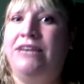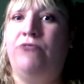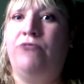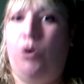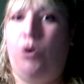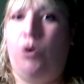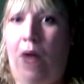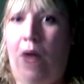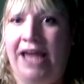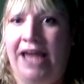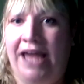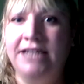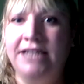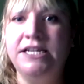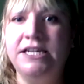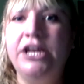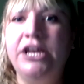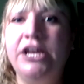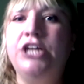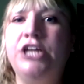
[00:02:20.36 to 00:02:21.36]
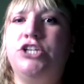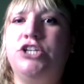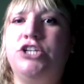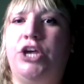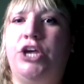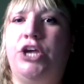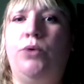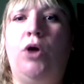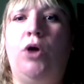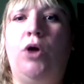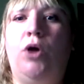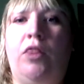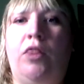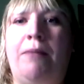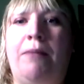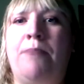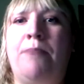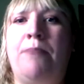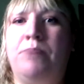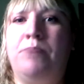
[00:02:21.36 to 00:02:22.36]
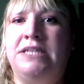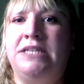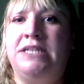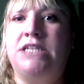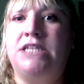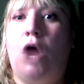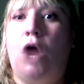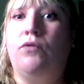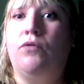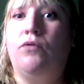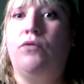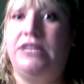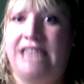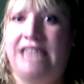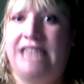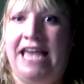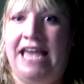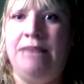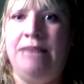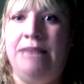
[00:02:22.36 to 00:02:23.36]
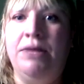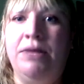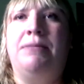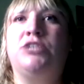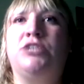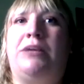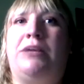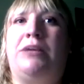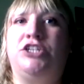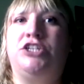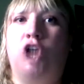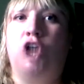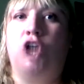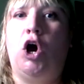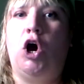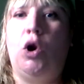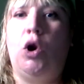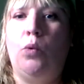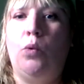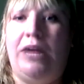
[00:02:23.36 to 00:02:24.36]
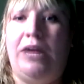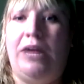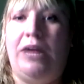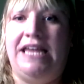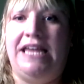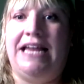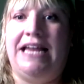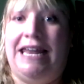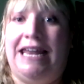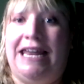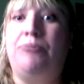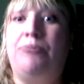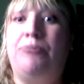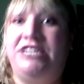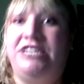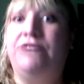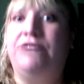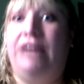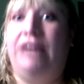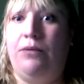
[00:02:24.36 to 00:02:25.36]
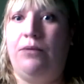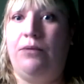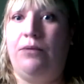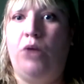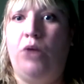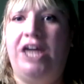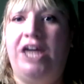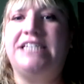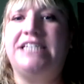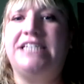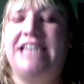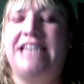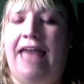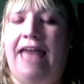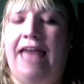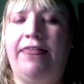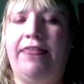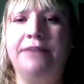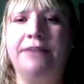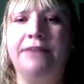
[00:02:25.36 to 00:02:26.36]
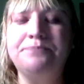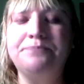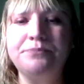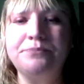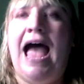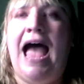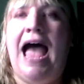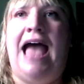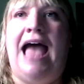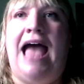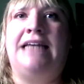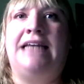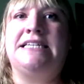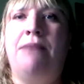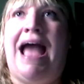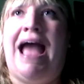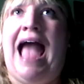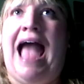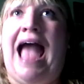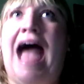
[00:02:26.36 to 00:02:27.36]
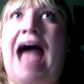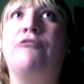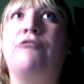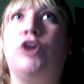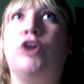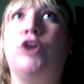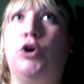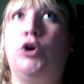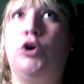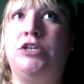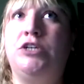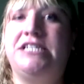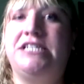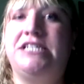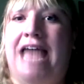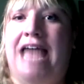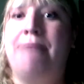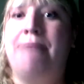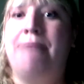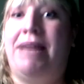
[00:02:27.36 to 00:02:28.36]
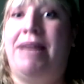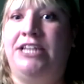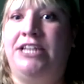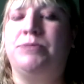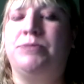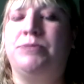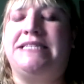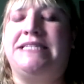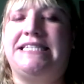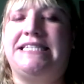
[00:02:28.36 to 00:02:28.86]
required to other members of the team to ensure we collaboratively work together. And I have good time management